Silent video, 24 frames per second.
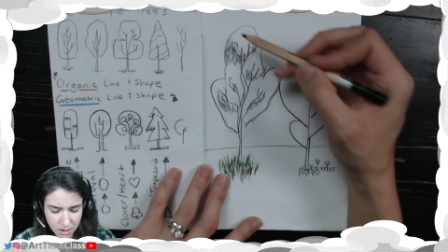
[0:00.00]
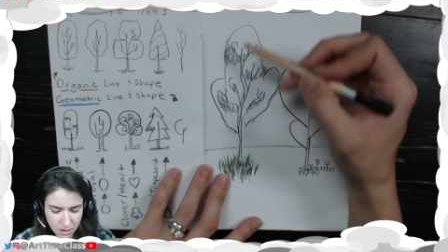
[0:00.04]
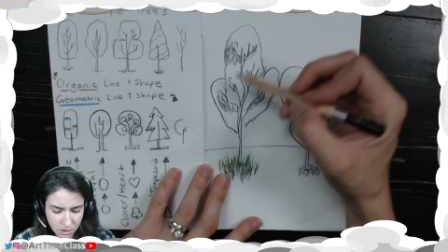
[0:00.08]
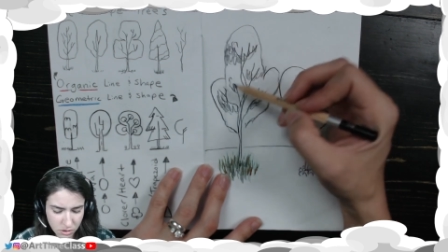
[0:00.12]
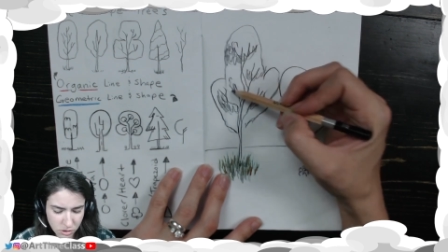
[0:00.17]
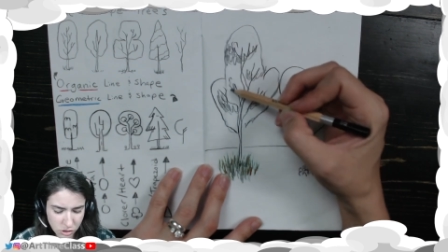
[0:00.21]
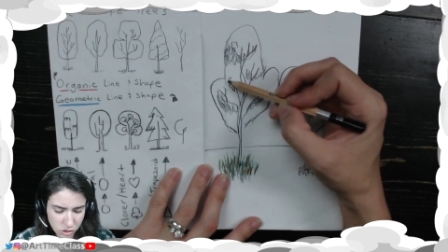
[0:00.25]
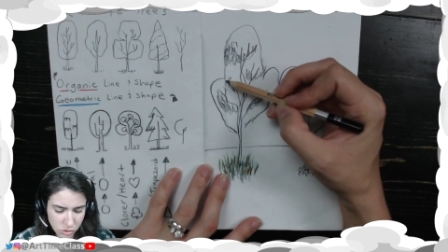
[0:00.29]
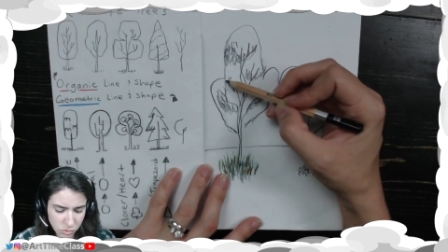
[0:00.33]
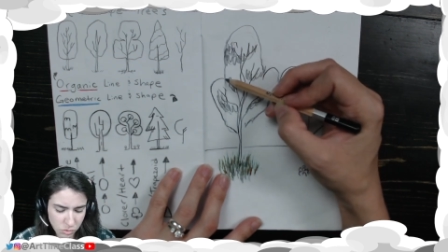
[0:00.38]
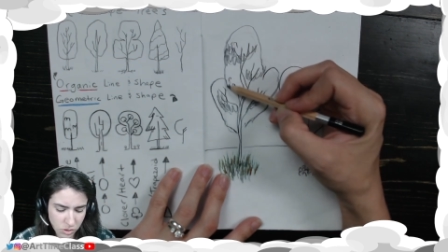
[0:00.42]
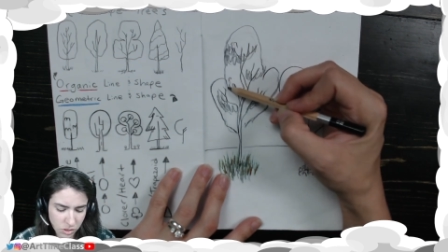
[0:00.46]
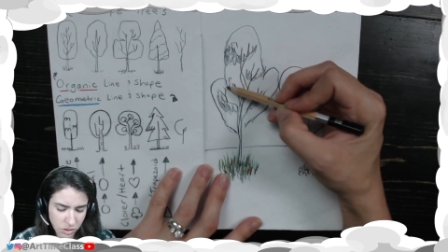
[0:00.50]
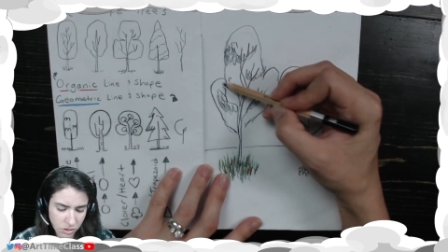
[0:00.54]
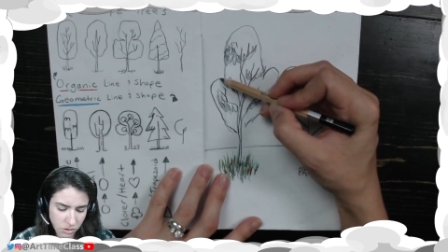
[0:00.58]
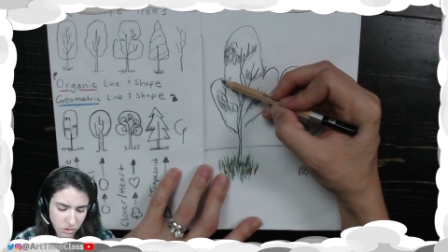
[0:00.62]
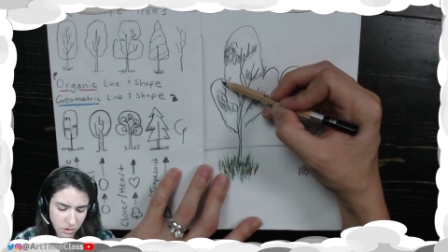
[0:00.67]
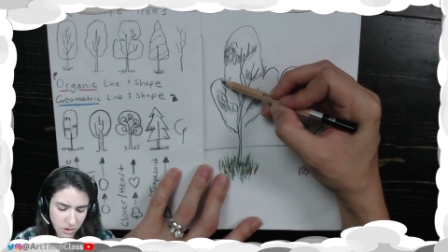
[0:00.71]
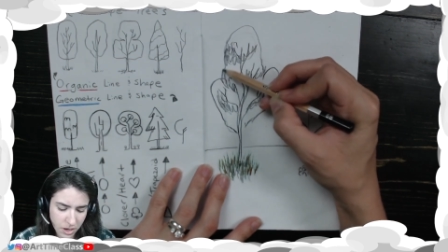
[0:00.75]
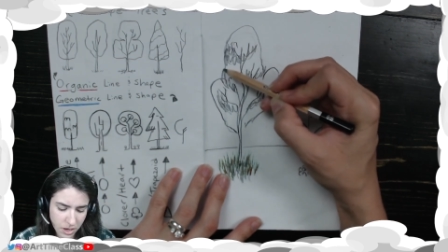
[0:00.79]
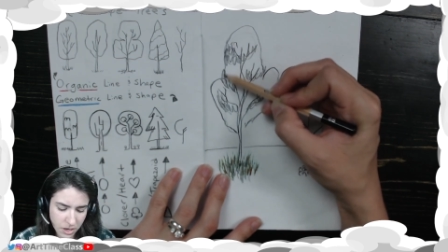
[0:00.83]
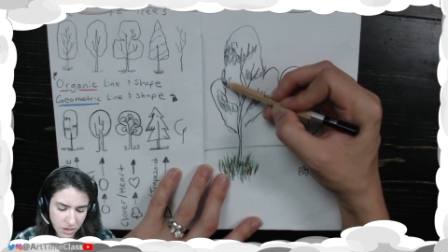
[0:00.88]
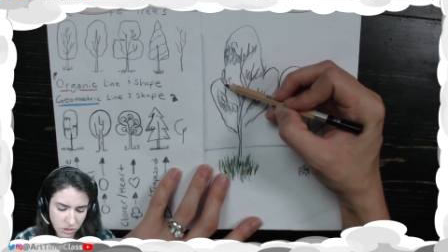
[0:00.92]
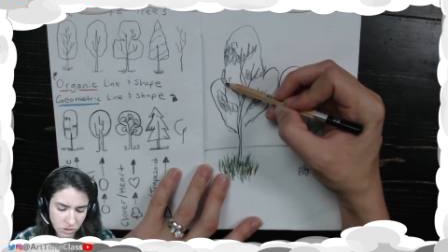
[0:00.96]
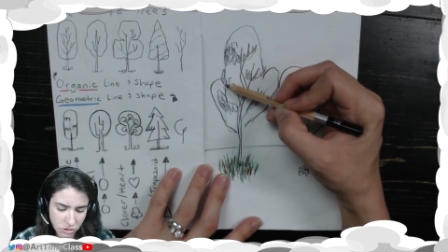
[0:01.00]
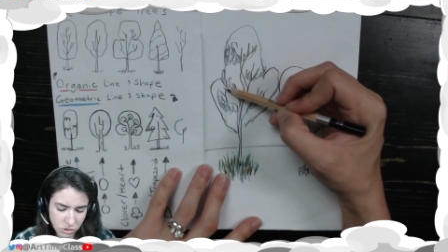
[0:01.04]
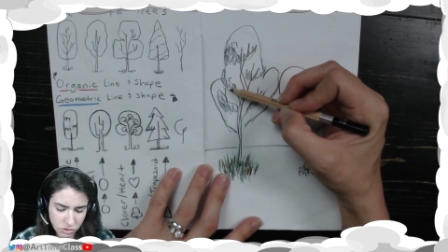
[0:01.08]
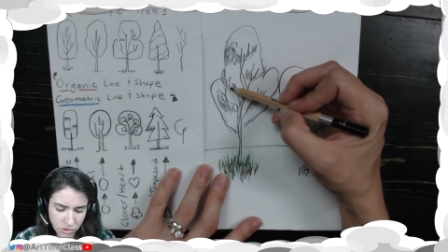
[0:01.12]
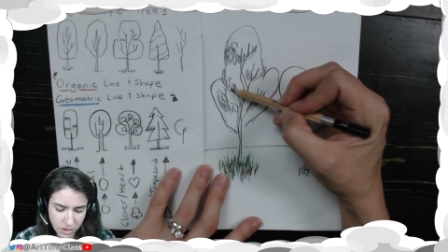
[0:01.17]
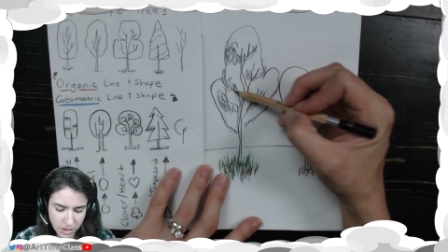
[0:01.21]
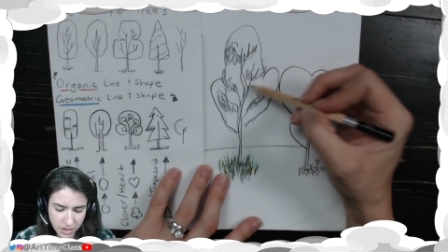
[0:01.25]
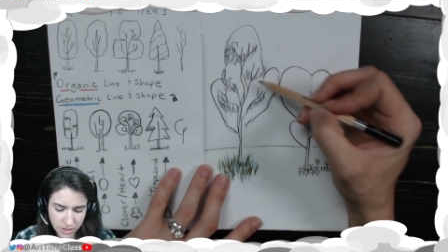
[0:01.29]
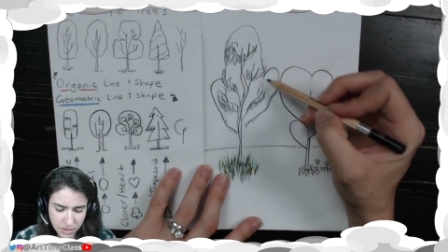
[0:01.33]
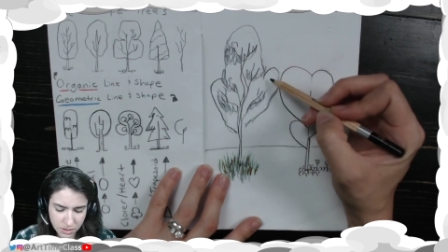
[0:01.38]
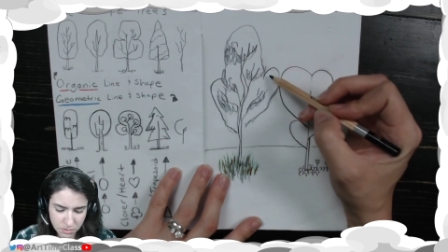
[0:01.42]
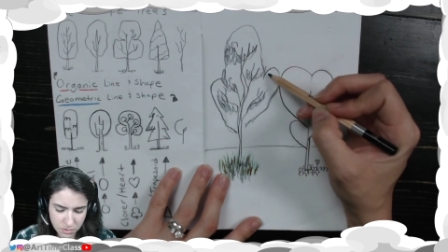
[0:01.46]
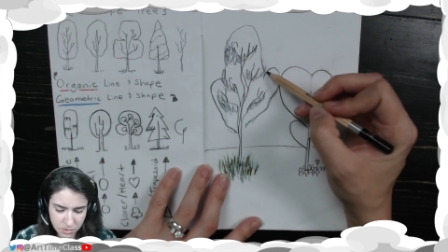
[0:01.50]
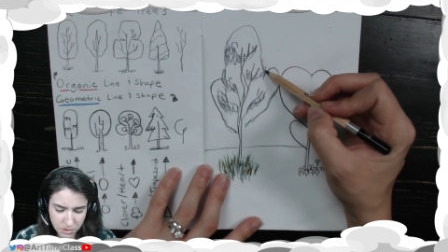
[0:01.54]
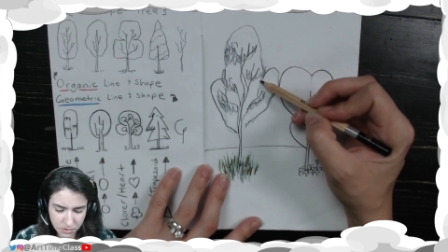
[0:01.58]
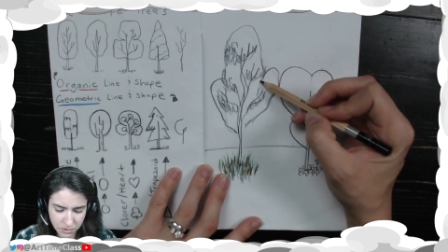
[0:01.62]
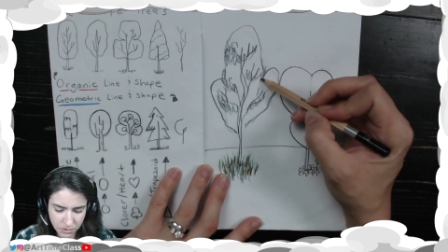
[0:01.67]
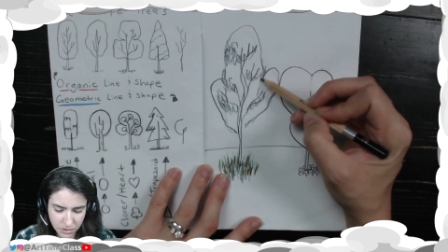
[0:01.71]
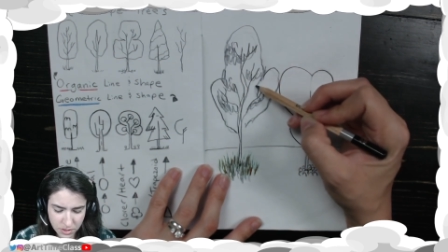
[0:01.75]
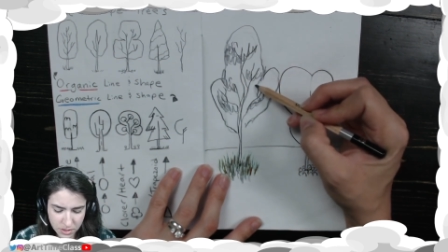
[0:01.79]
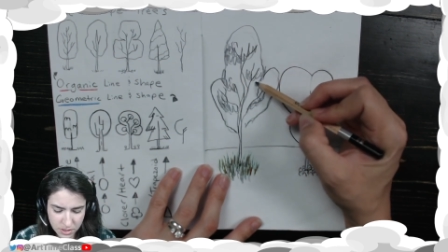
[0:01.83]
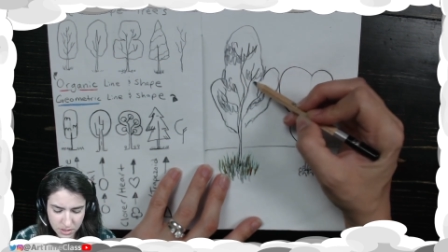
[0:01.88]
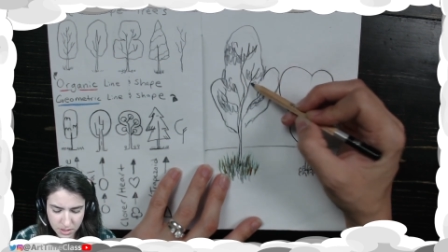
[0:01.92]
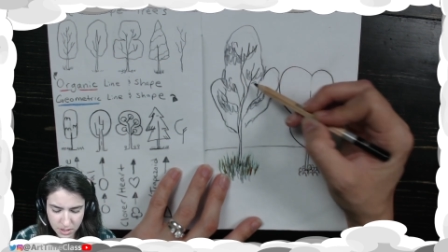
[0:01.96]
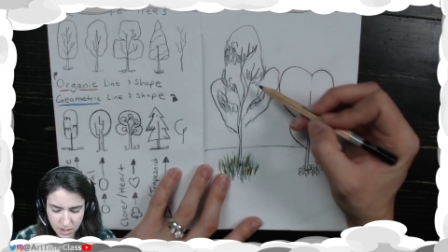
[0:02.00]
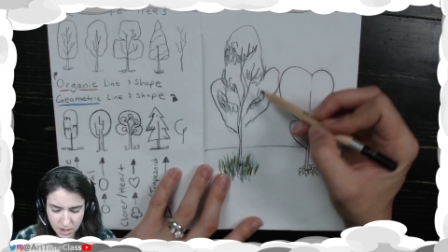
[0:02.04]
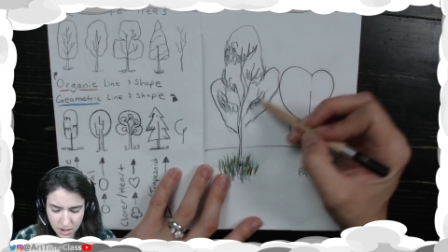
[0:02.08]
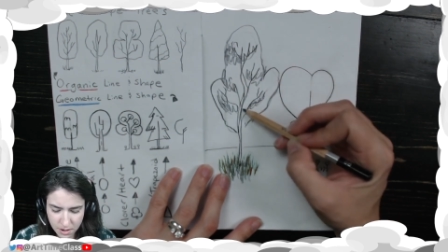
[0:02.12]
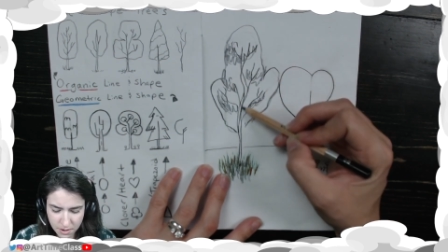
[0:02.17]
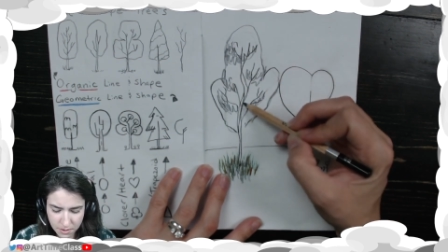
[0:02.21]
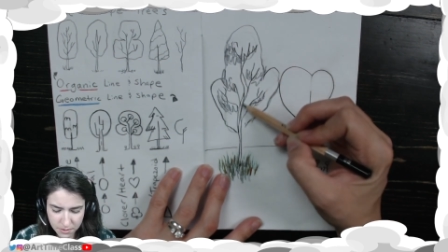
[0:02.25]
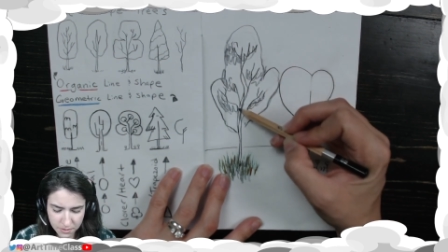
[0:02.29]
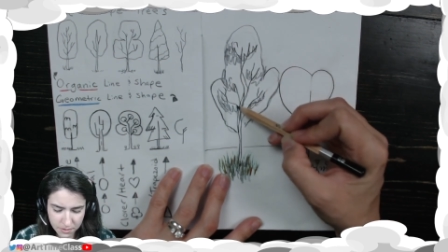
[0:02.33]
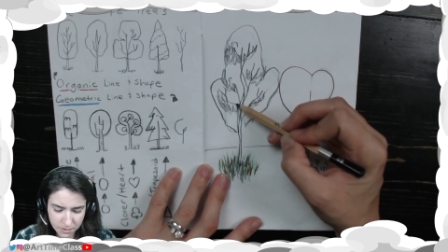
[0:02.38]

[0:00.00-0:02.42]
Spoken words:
You just want to go ahead and try some different stuff.